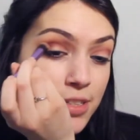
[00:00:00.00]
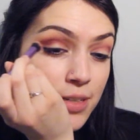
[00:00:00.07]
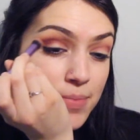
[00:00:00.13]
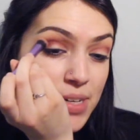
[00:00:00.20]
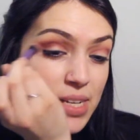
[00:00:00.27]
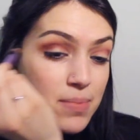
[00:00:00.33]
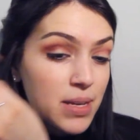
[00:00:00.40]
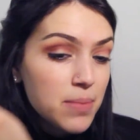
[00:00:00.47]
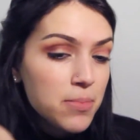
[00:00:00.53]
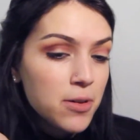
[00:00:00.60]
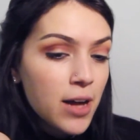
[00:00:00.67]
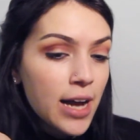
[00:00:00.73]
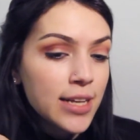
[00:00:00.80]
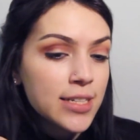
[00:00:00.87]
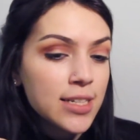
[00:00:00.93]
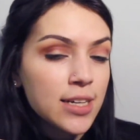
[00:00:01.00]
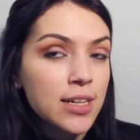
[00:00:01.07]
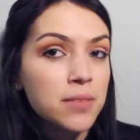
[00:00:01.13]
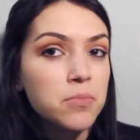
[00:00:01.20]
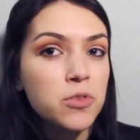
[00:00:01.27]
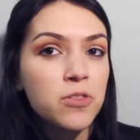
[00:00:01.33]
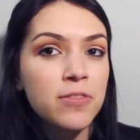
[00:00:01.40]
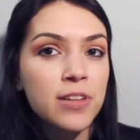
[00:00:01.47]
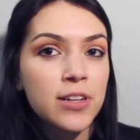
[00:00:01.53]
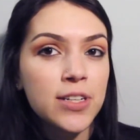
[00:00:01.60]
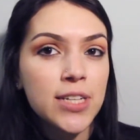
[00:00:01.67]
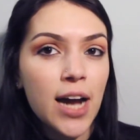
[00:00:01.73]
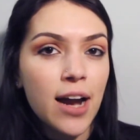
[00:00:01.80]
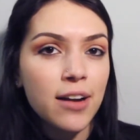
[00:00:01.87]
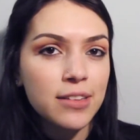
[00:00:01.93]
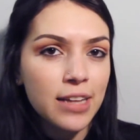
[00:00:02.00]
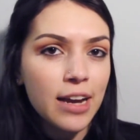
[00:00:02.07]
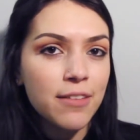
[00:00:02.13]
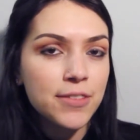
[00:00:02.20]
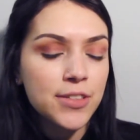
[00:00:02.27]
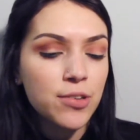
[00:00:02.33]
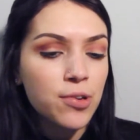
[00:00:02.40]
So many people had to move their entire lives,